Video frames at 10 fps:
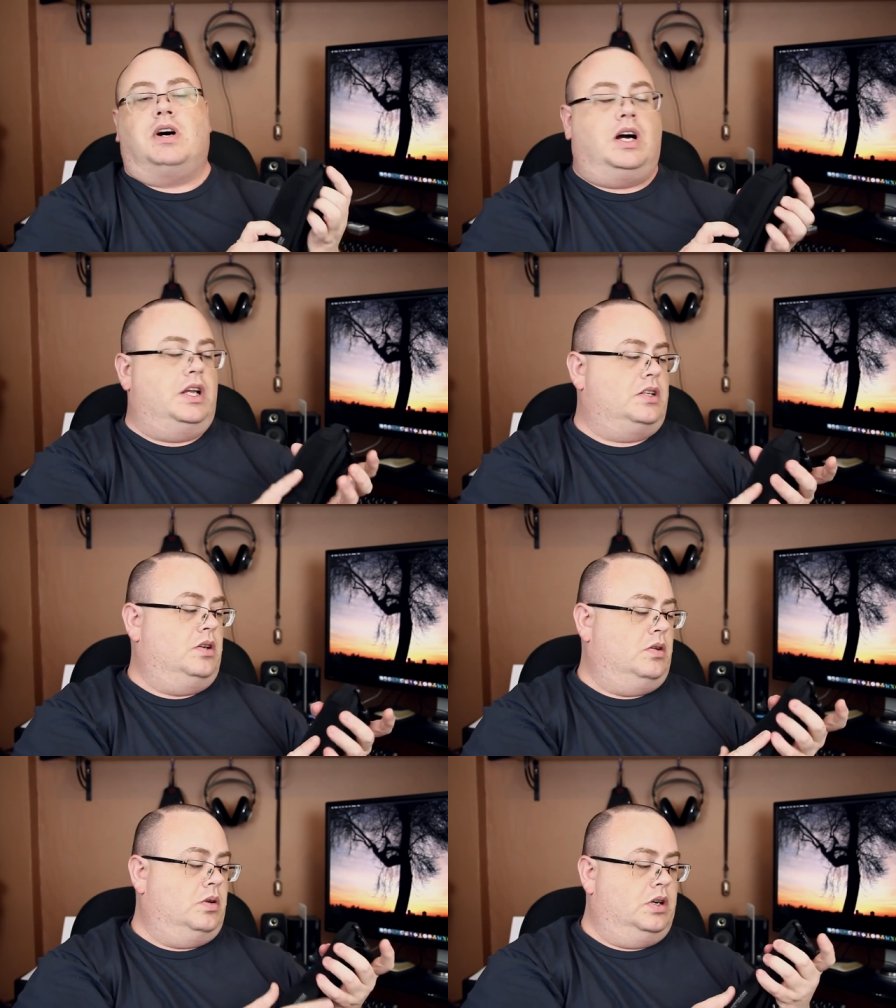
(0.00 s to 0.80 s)
lot,
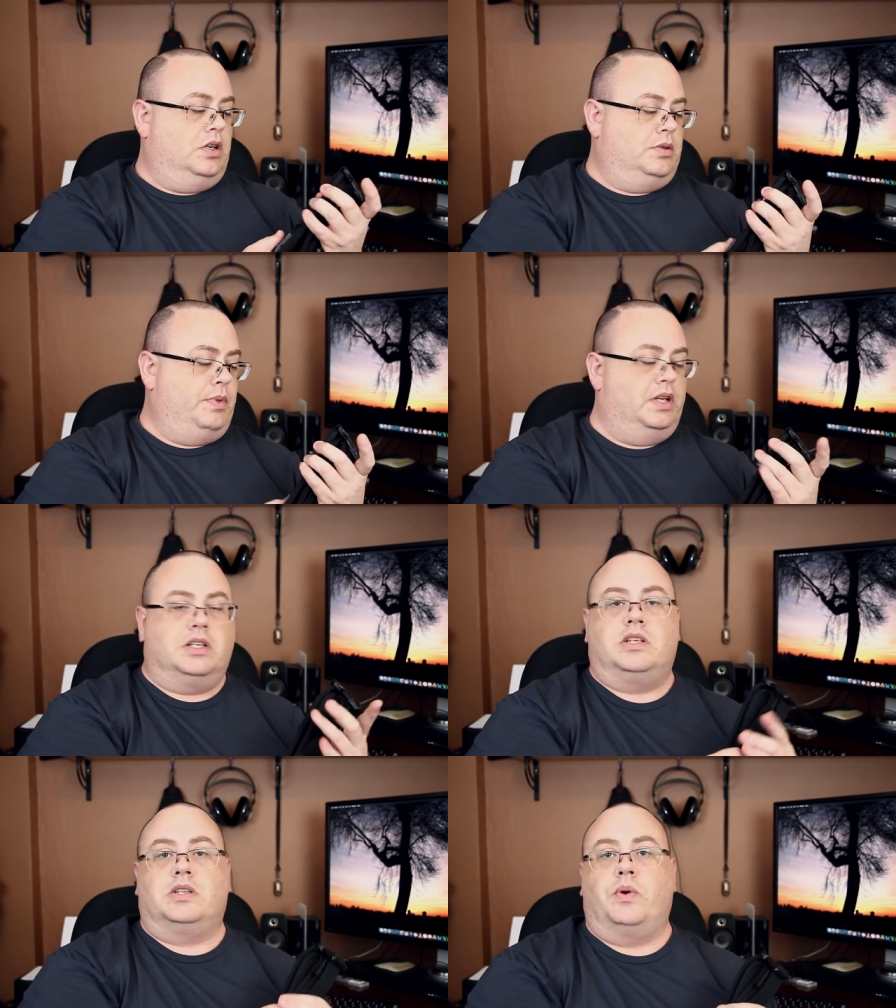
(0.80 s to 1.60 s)
or somebody
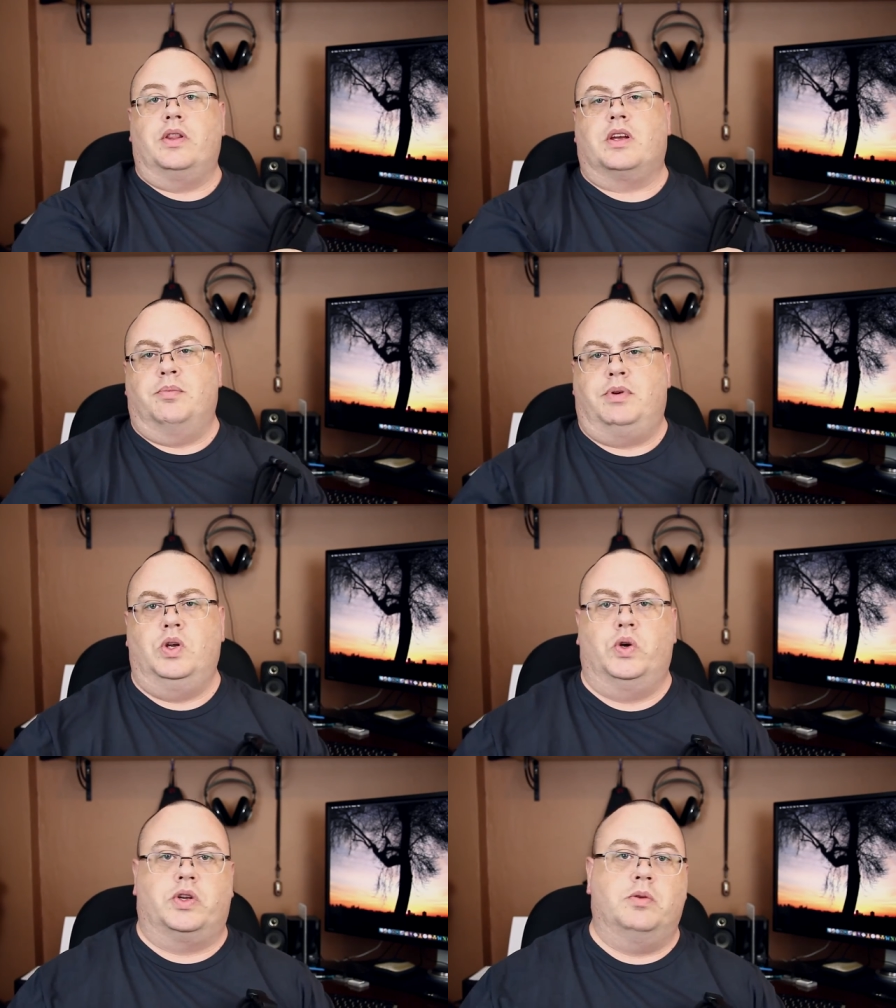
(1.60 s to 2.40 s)
that sits around the
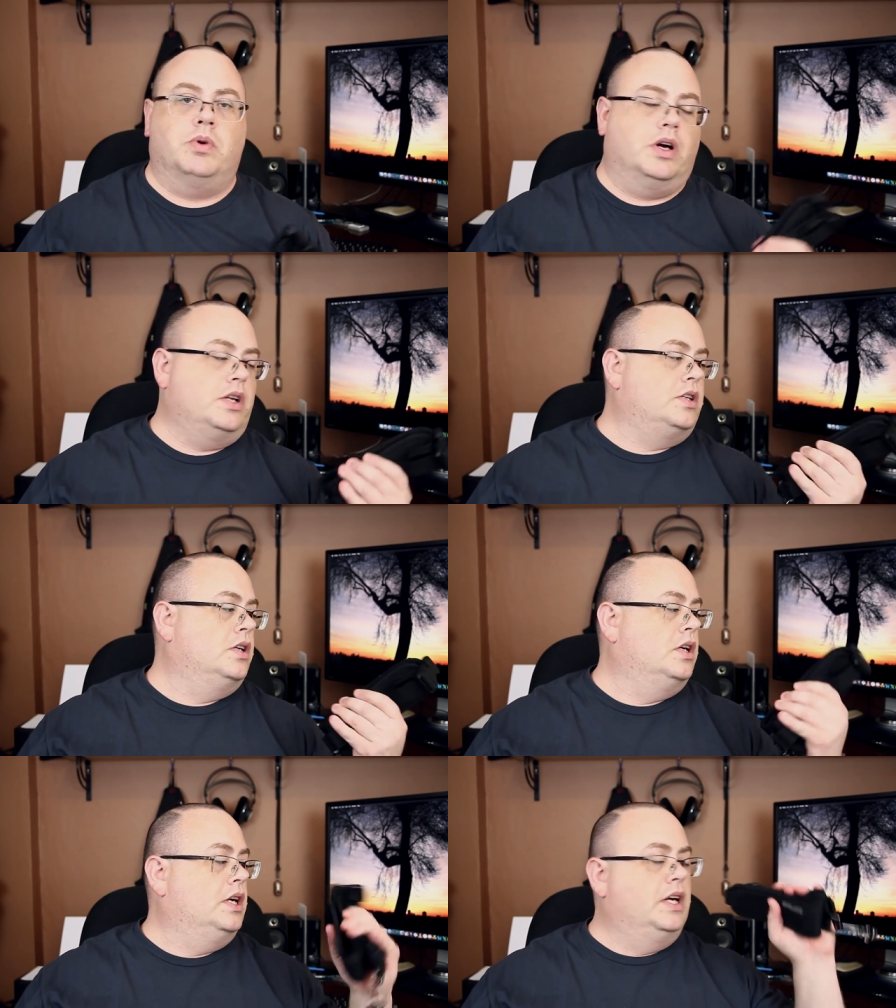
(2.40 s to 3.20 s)
computer too much,
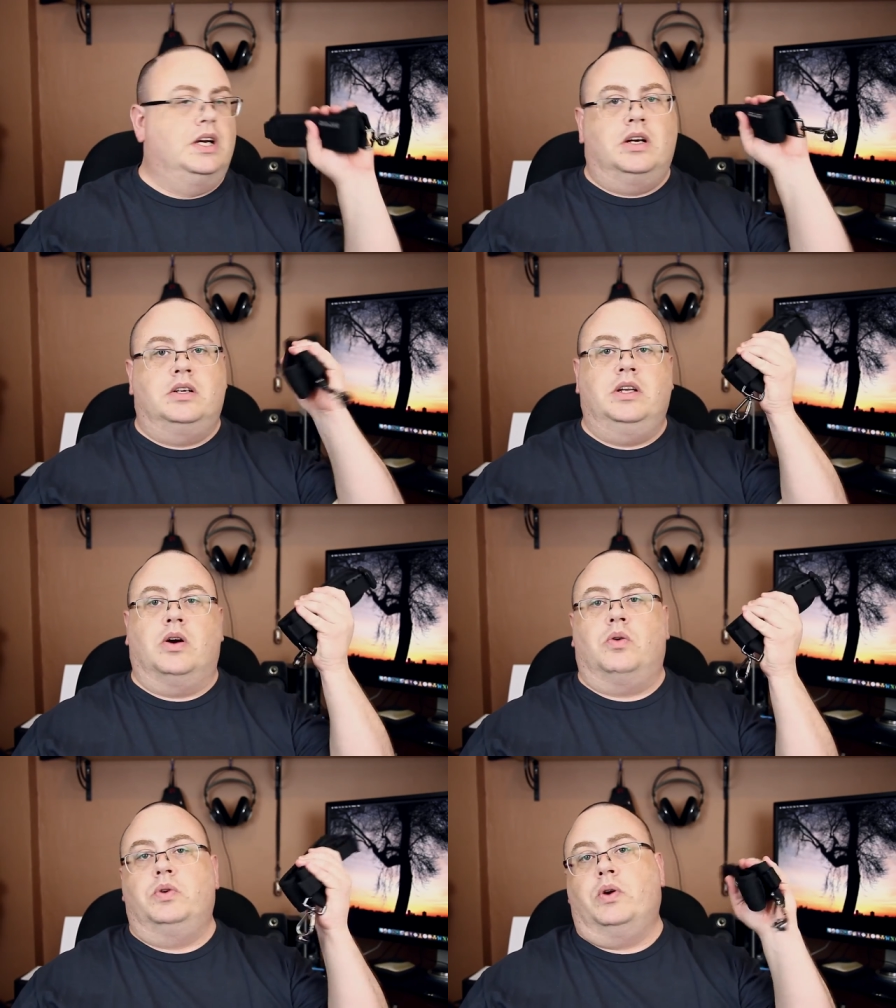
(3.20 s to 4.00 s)
you
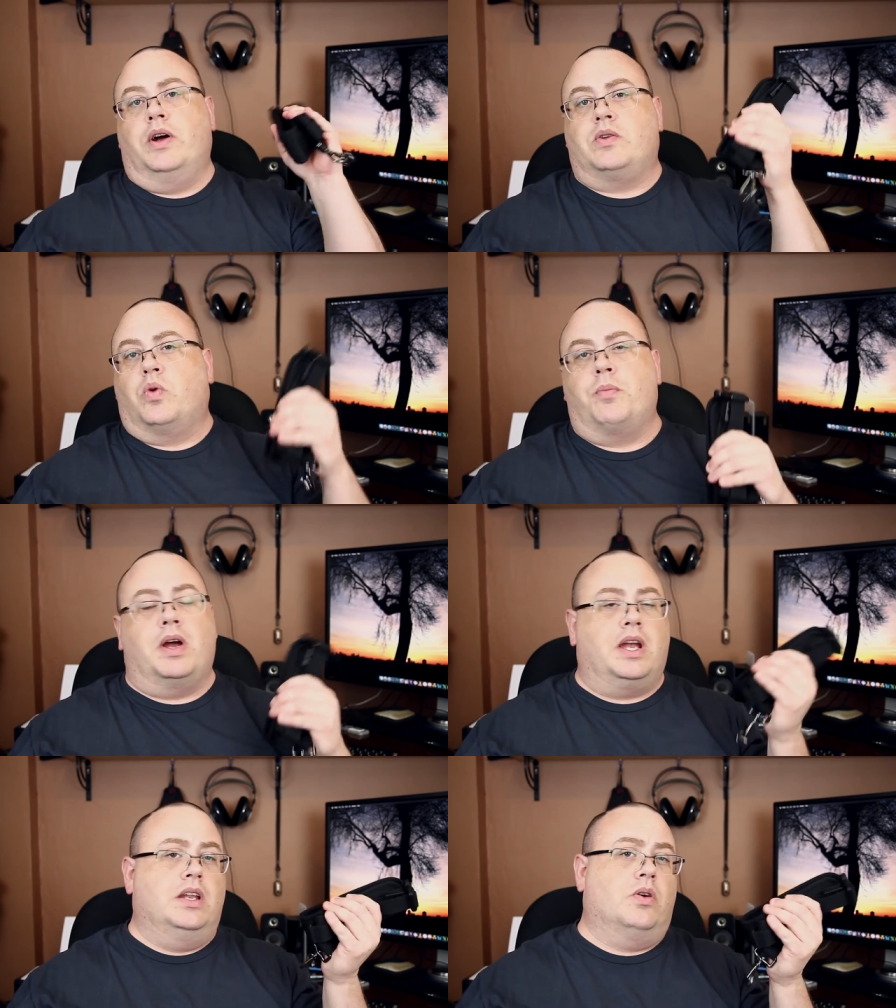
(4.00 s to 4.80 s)
know, you don't have to worry
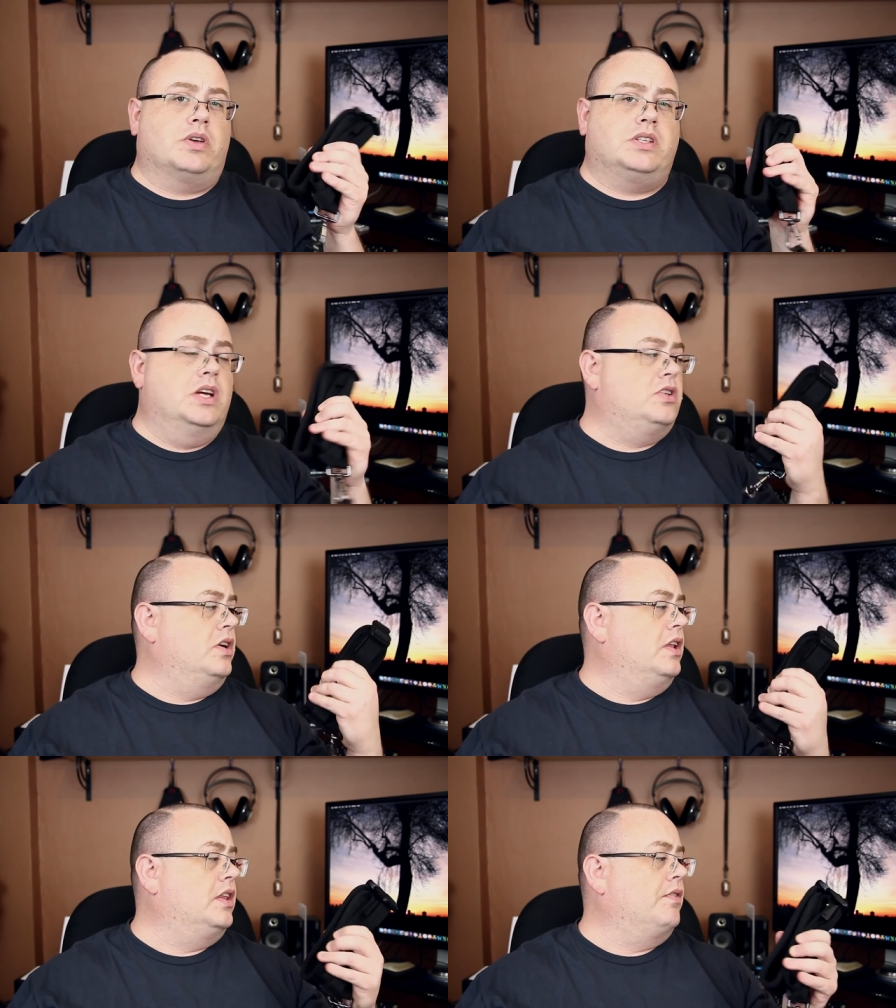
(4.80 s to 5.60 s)
about getting no
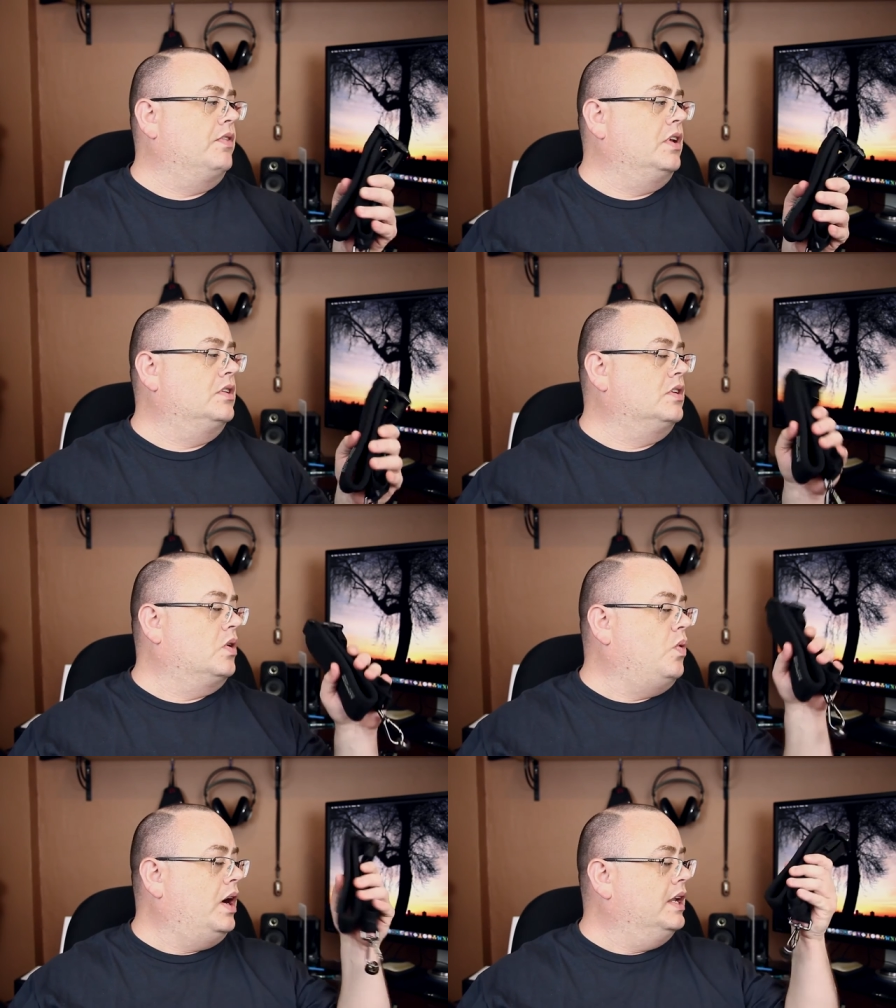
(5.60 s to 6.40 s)
extension or anything for these. They're
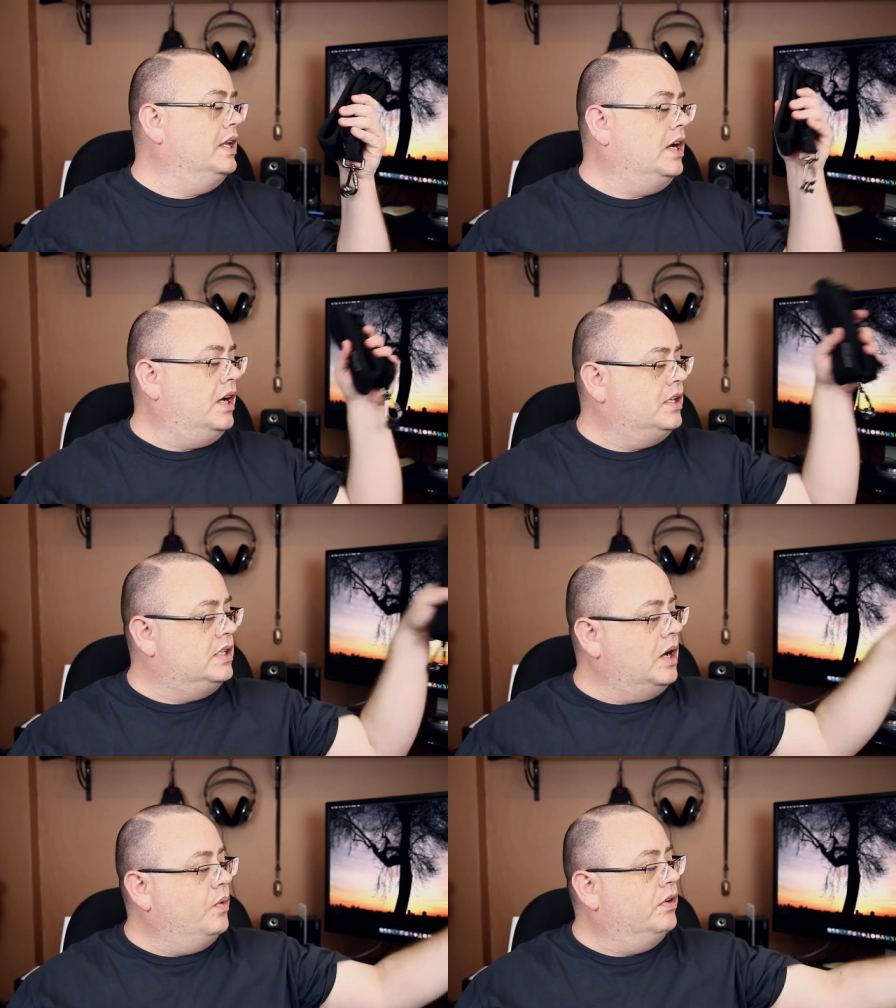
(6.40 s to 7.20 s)
quite
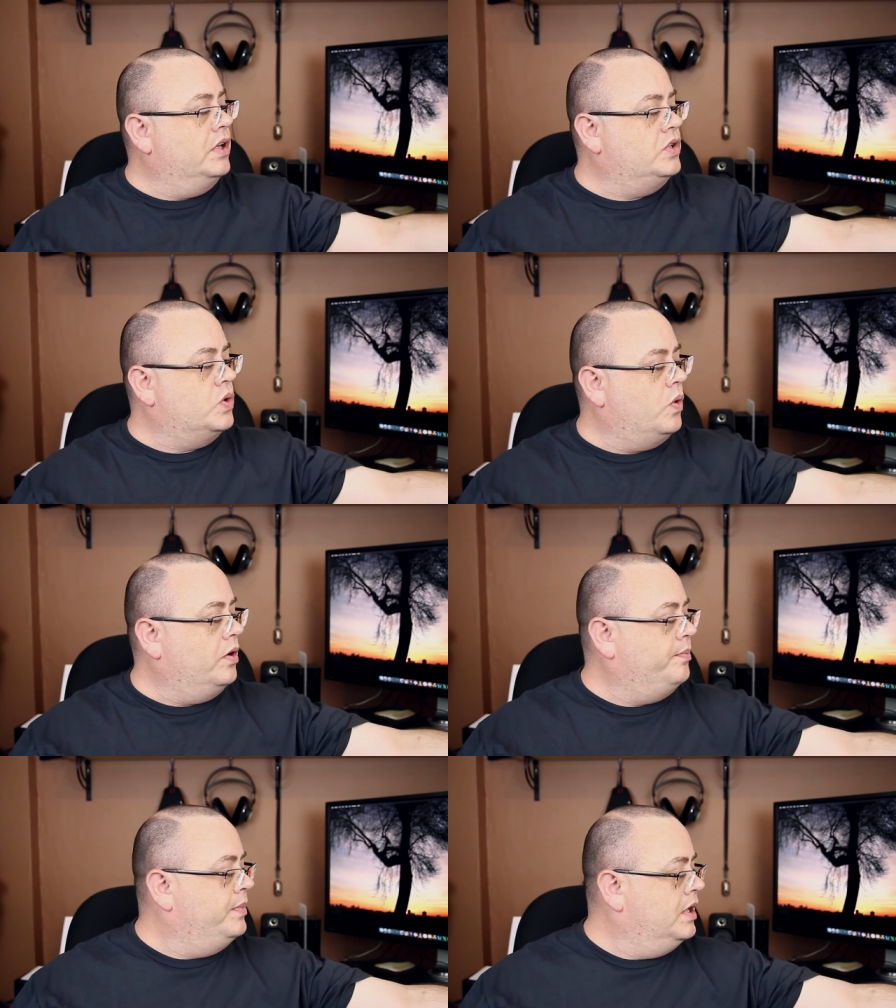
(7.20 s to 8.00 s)
nice, and I really enjoy
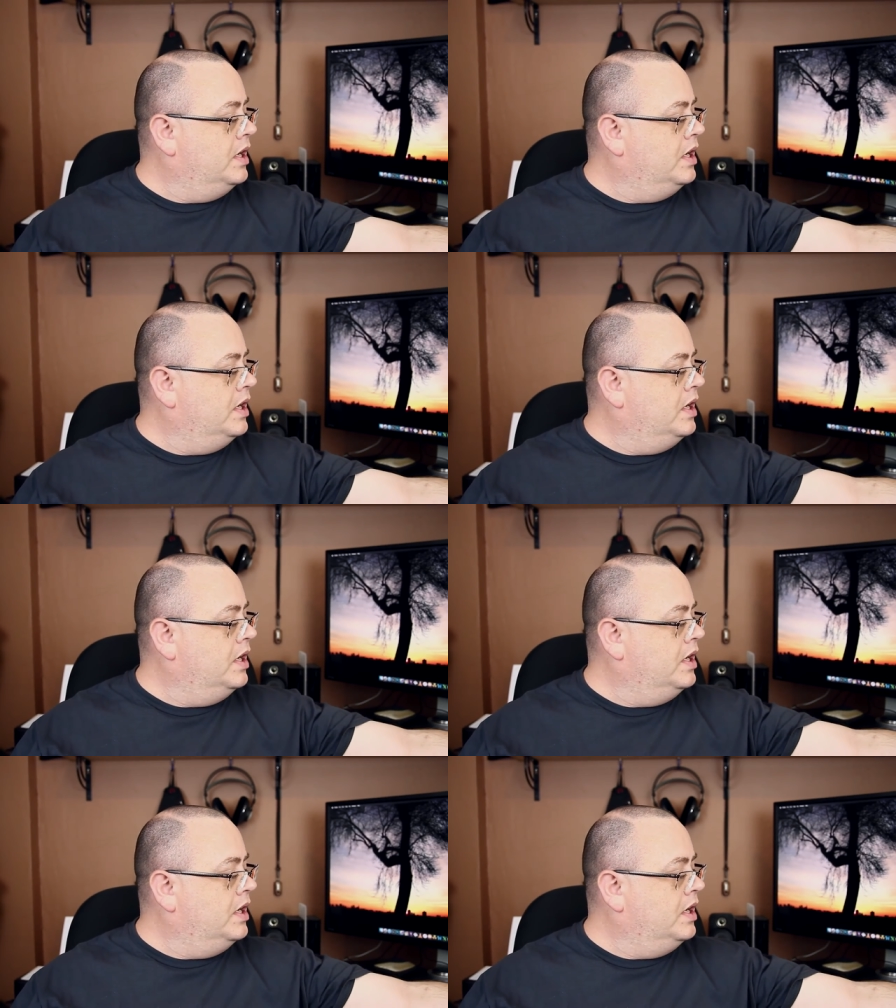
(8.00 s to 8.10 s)
them.